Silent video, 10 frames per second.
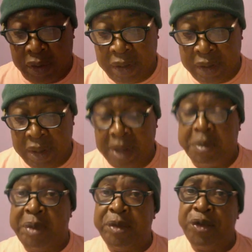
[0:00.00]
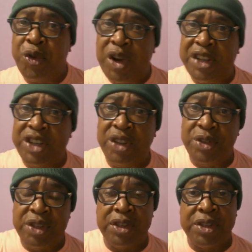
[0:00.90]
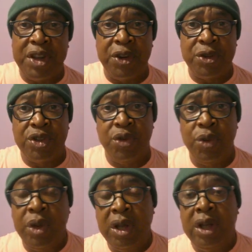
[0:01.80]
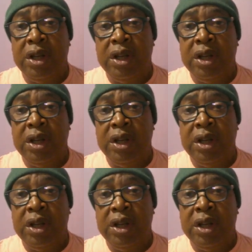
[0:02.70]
Okay, but before I actually go into this article,